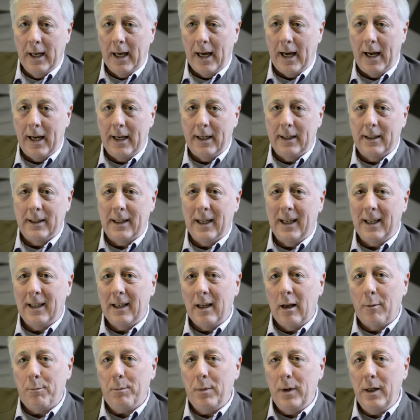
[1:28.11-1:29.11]
And
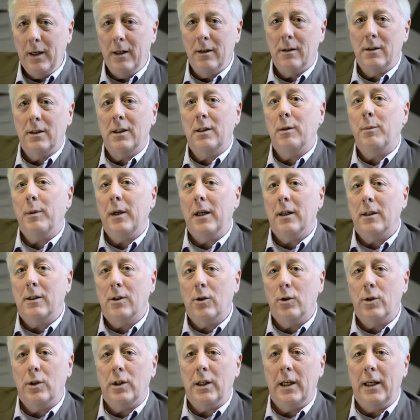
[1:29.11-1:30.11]
that appears to be
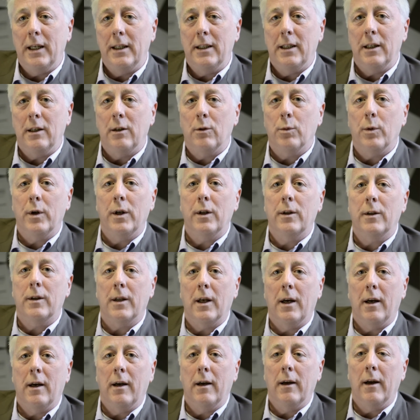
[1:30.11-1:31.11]
associated with
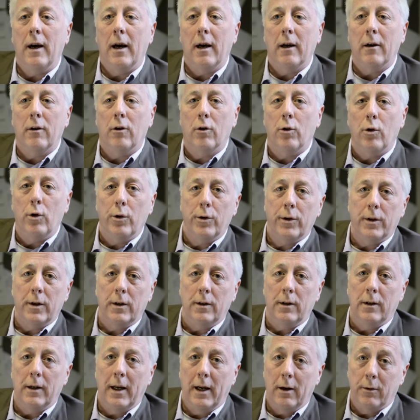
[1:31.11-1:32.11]
uh, a growth
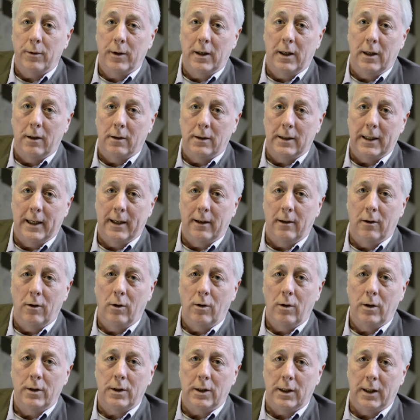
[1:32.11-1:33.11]
in healthcare
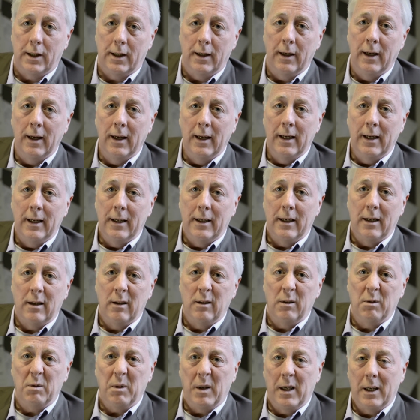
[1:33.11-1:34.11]
technology.
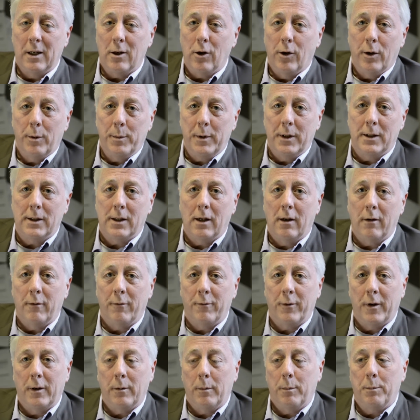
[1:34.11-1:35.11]
Now, economists
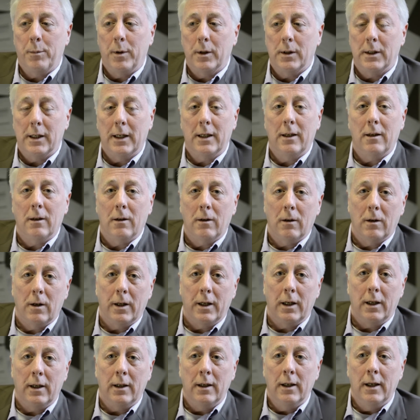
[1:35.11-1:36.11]
aren't
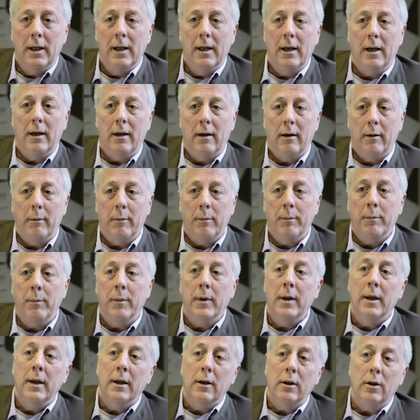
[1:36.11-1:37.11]
particularly um,
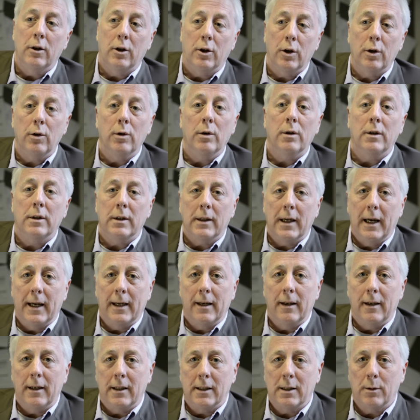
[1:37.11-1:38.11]
good
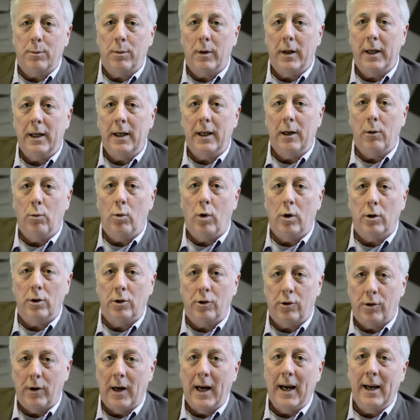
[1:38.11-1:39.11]
at explaining what
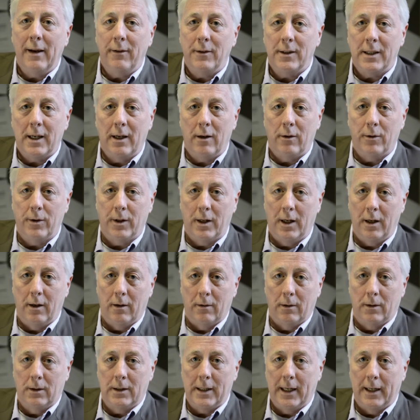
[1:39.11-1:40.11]
drives
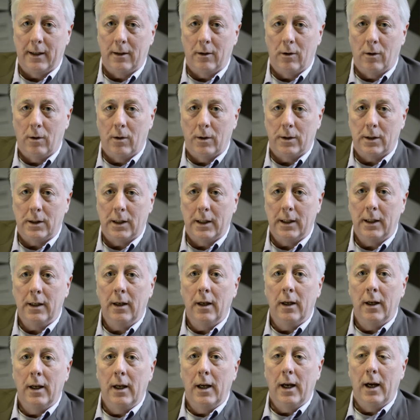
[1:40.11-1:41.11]
healthcare technology.
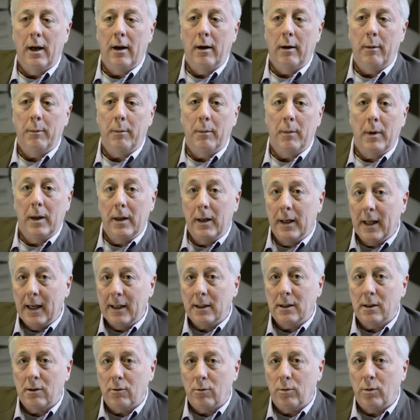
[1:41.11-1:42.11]
Um, and
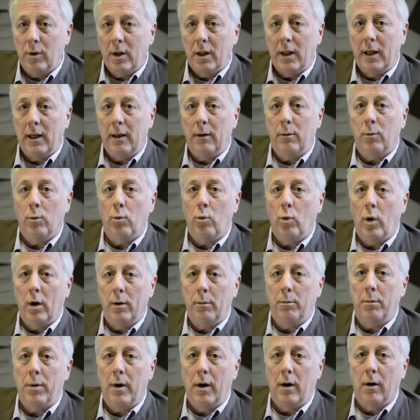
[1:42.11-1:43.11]
that's really
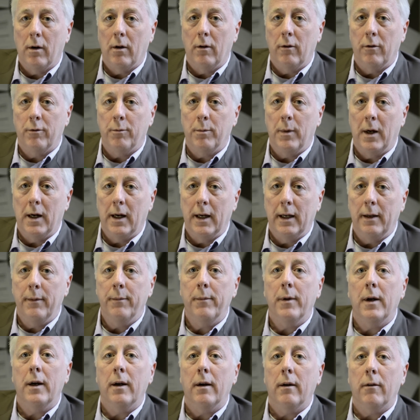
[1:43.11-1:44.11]
one part of my
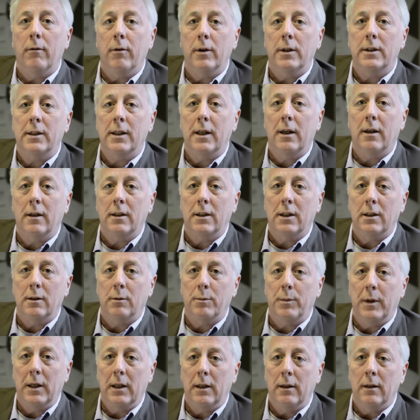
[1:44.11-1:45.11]
uh, research has
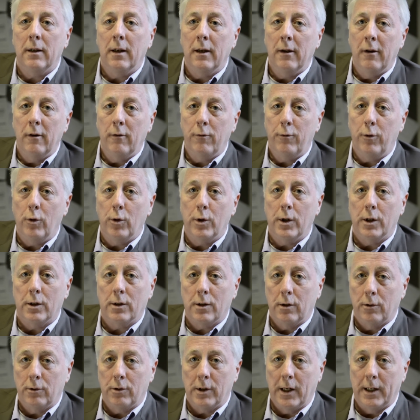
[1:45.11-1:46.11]
been
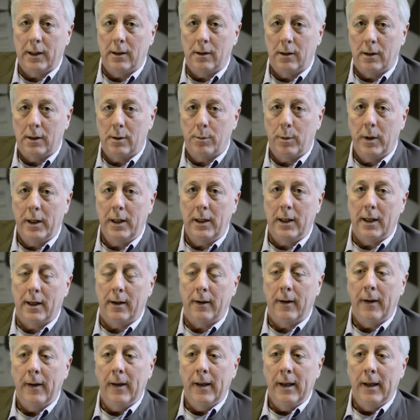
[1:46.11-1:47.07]
focused on trying to explain that.